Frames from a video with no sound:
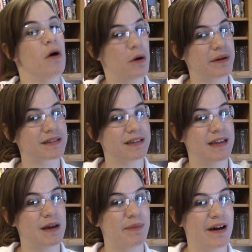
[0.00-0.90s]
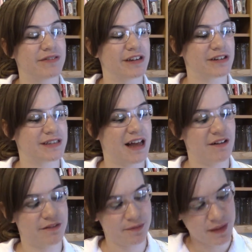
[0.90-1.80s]
always clean up after
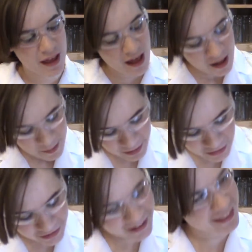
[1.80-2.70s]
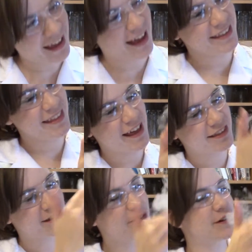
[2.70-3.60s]
yourself. But look at that, isn't that
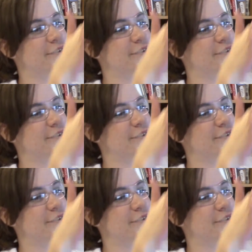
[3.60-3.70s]
so